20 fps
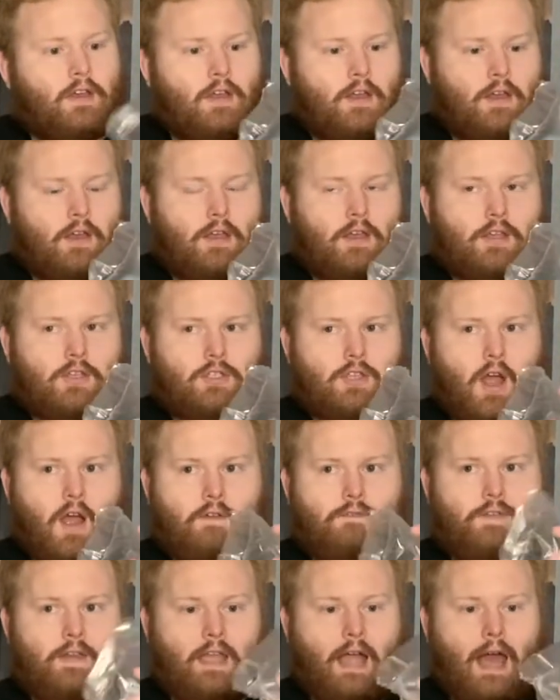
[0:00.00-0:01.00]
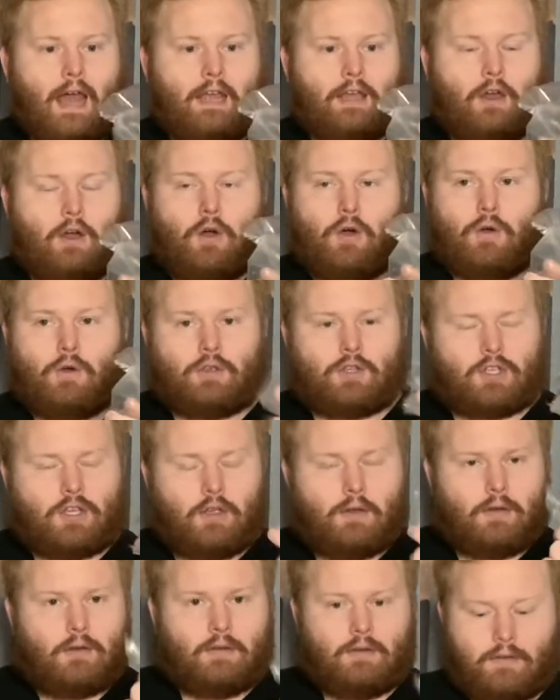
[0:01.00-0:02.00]
stuff that kind of goes.
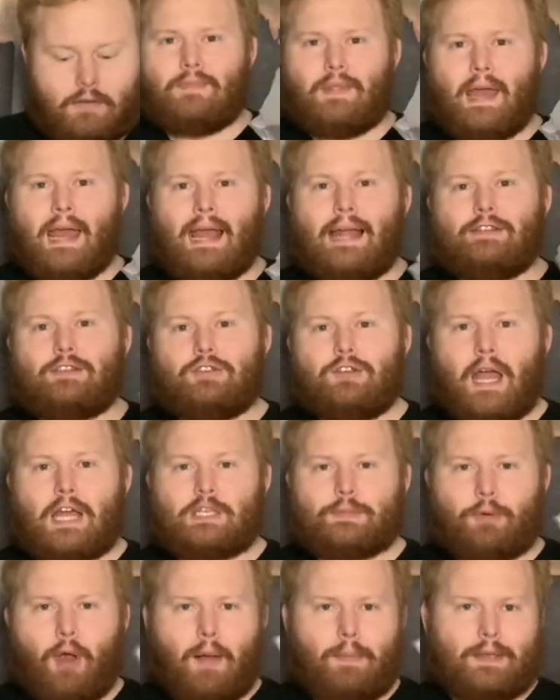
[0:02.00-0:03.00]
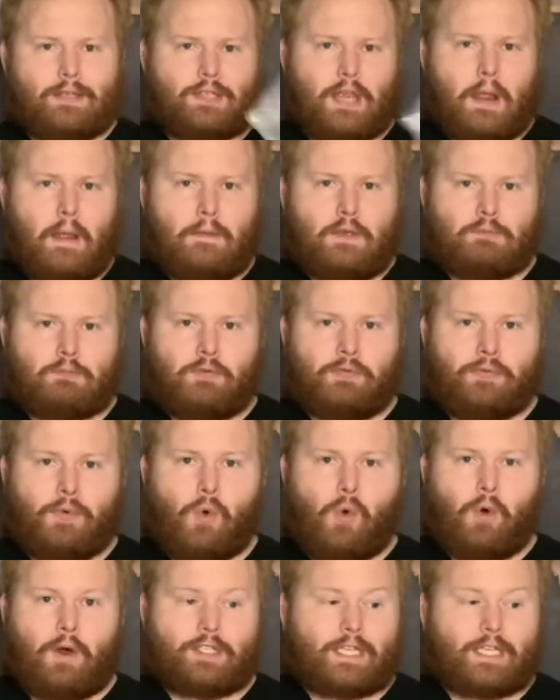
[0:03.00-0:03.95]
And so you guys have probably seen this before.